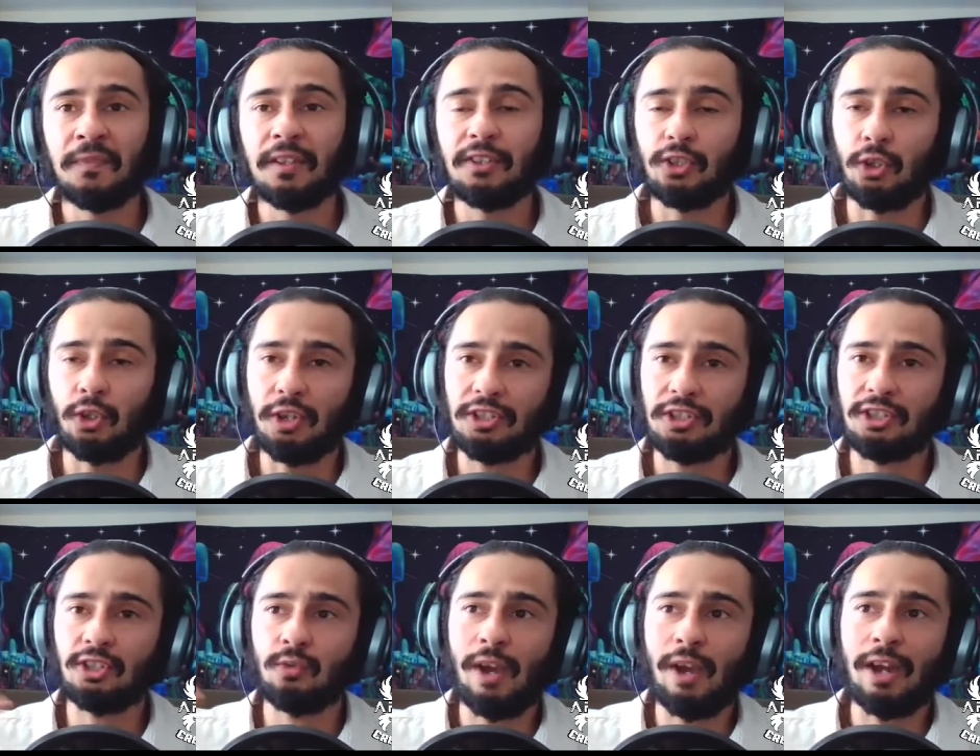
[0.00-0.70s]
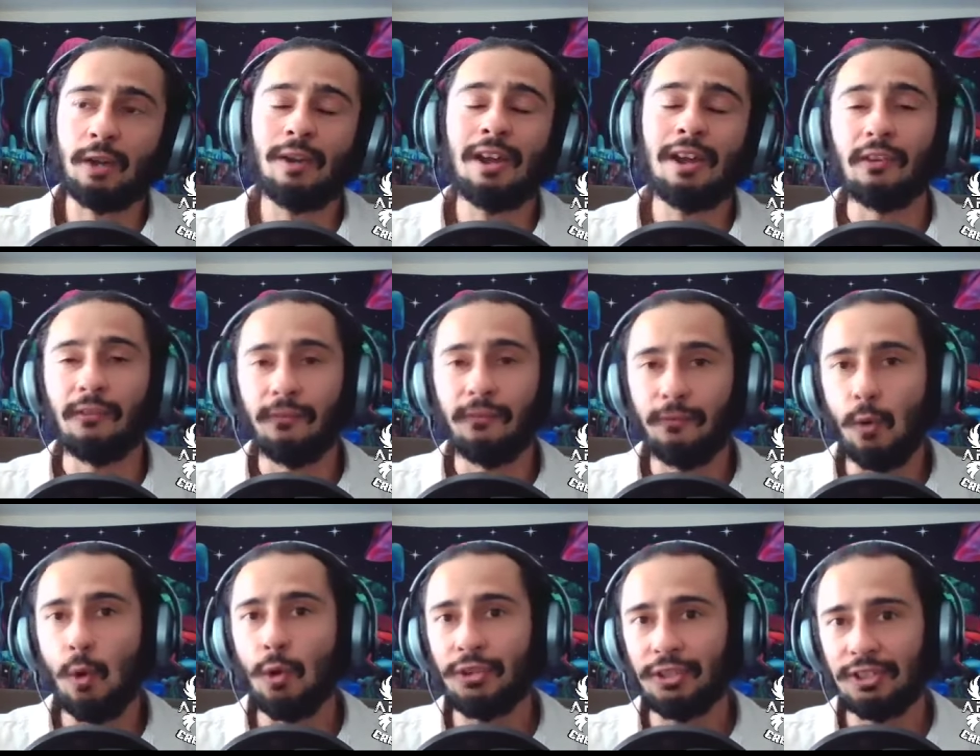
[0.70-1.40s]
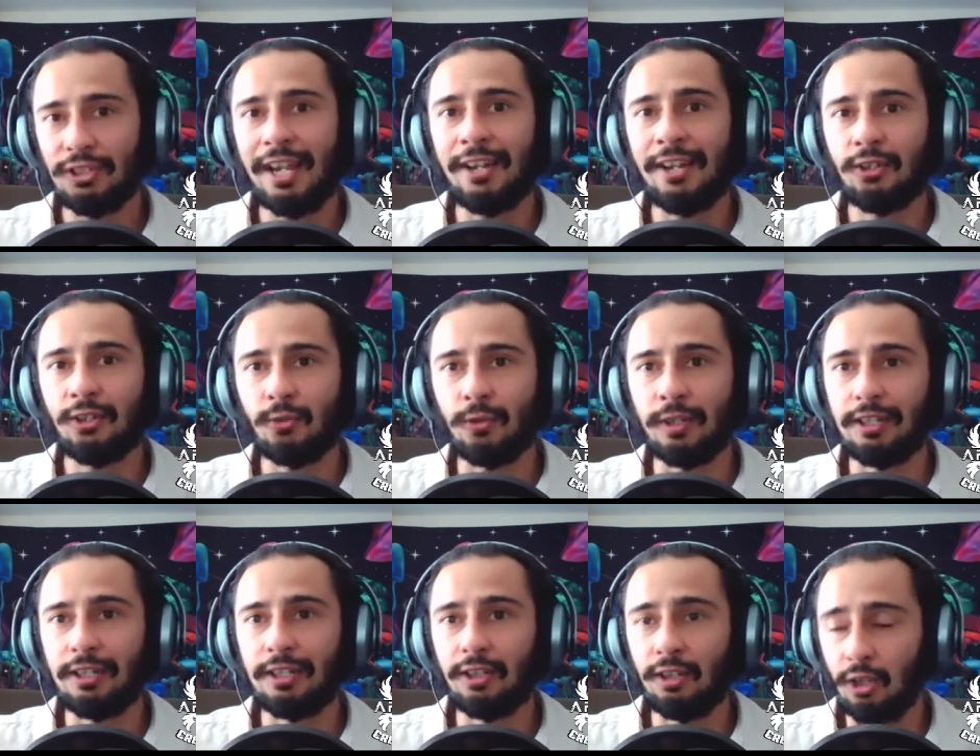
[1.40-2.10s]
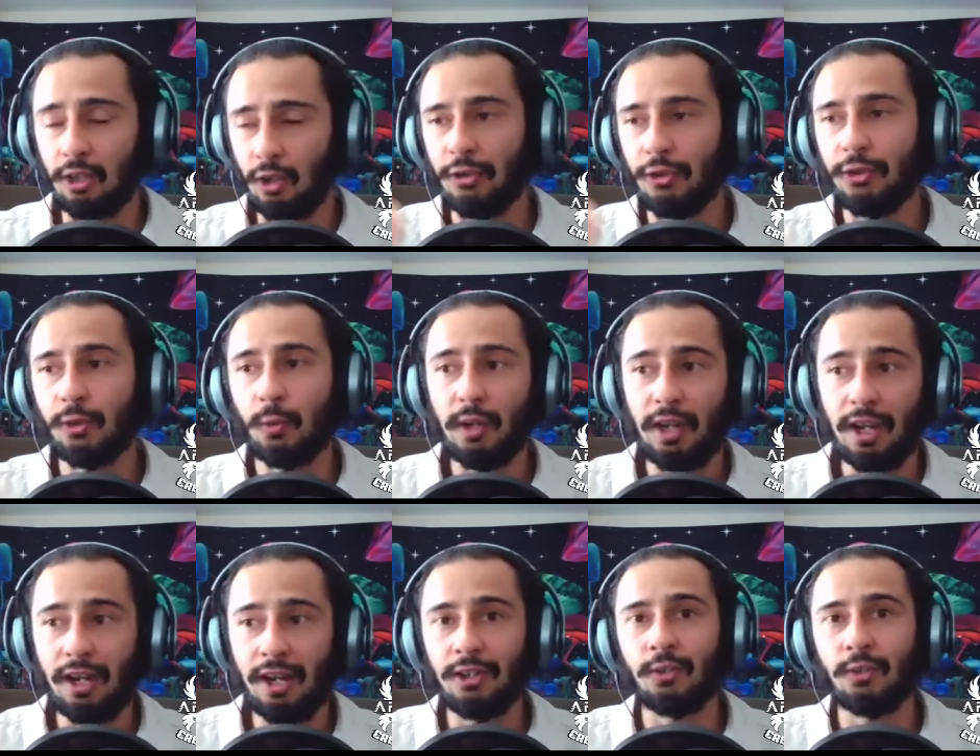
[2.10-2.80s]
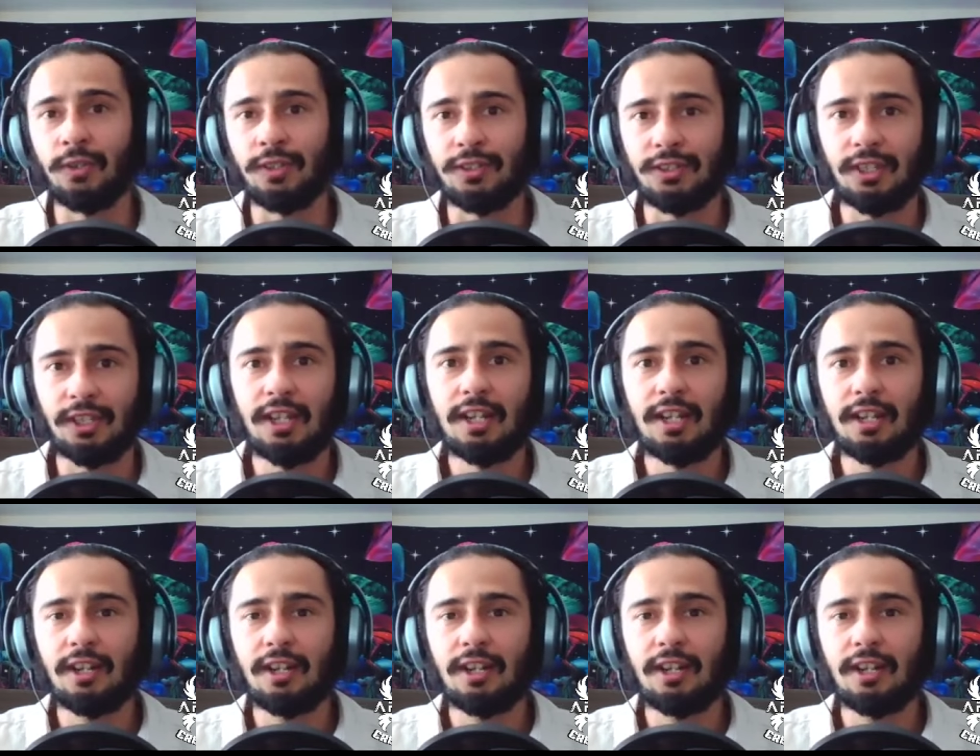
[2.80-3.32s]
So this is right around the fourth century, you know, the 300s.